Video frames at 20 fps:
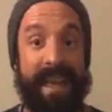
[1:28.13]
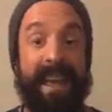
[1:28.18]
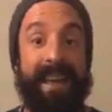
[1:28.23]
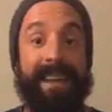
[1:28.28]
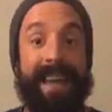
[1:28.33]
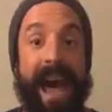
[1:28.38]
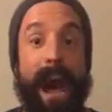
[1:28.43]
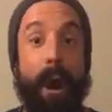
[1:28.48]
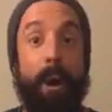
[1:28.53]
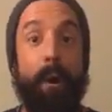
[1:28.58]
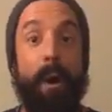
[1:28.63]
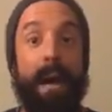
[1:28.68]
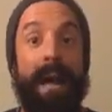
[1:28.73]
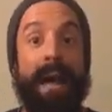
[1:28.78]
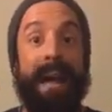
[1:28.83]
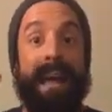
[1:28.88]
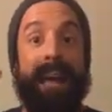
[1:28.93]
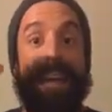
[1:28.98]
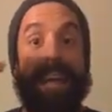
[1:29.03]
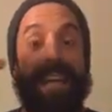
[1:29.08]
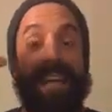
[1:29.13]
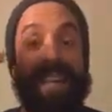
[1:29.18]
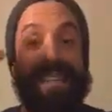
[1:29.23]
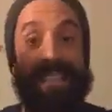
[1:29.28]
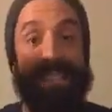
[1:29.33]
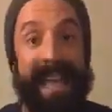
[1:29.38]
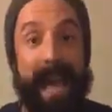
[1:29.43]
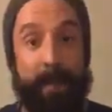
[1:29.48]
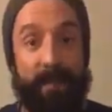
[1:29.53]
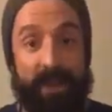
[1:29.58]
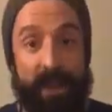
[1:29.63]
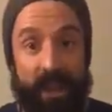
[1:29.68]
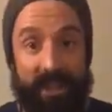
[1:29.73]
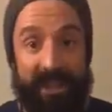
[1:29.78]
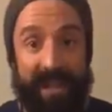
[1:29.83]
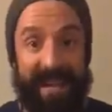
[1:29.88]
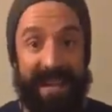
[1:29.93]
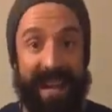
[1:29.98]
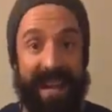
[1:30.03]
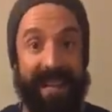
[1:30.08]
Now, it can damage our
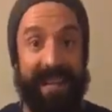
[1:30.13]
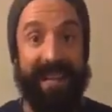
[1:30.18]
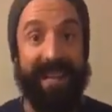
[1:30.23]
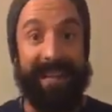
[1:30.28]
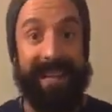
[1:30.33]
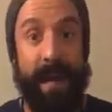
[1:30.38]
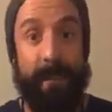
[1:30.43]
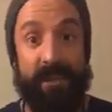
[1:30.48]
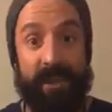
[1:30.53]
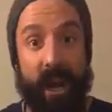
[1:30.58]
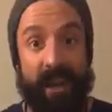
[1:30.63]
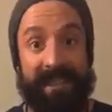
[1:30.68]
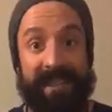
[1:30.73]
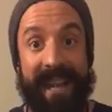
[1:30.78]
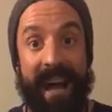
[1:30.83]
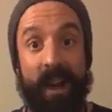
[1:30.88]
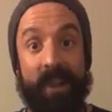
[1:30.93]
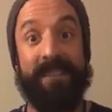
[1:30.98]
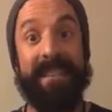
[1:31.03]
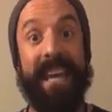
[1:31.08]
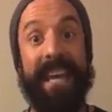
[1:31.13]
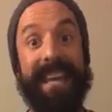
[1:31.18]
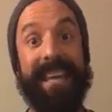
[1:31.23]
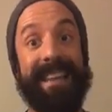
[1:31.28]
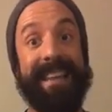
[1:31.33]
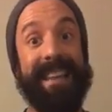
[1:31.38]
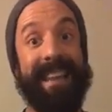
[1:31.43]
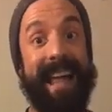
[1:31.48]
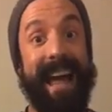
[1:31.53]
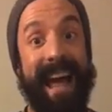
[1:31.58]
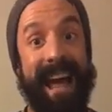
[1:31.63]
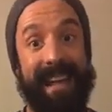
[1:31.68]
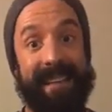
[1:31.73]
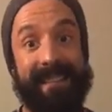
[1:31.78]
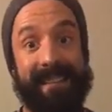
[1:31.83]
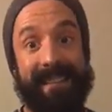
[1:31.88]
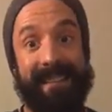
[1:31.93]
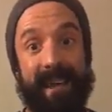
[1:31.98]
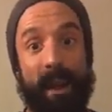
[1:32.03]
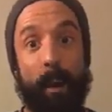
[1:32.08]
DNA and it can damage our cells
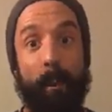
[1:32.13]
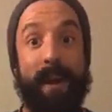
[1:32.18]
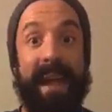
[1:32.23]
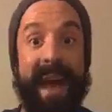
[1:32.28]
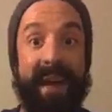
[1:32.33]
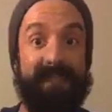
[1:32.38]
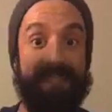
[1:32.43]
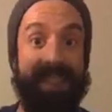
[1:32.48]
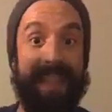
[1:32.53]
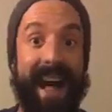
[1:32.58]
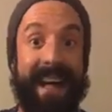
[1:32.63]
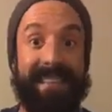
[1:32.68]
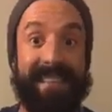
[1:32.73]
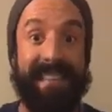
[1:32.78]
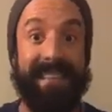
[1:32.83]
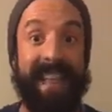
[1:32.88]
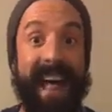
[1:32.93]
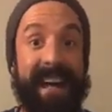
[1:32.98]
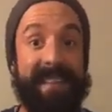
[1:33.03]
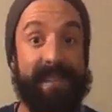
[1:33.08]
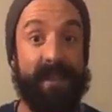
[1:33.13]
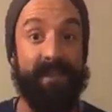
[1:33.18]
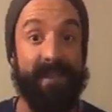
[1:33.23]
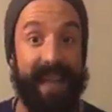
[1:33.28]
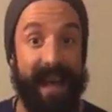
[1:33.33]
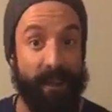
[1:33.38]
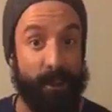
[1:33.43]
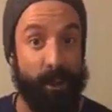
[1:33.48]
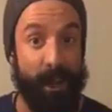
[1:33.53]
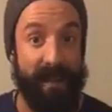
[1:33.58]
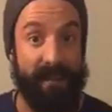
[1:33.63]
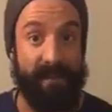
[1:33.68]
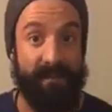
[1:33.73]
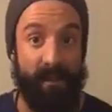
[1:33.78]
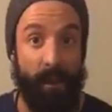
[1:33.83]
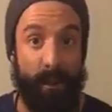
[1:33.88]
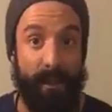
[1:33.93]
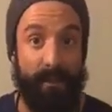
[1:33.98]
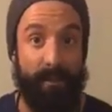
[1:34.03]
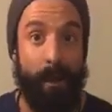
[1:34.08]
unless we have lots and lots of electrons
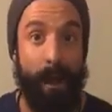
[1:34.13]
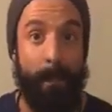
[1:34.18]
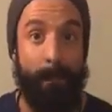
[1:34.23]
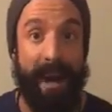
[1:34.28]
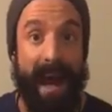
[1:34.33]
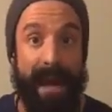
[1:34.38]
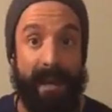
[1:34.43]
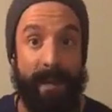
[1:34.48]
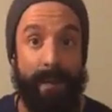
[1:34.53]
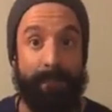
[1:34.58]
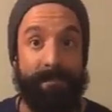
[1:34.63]
flowing through our body.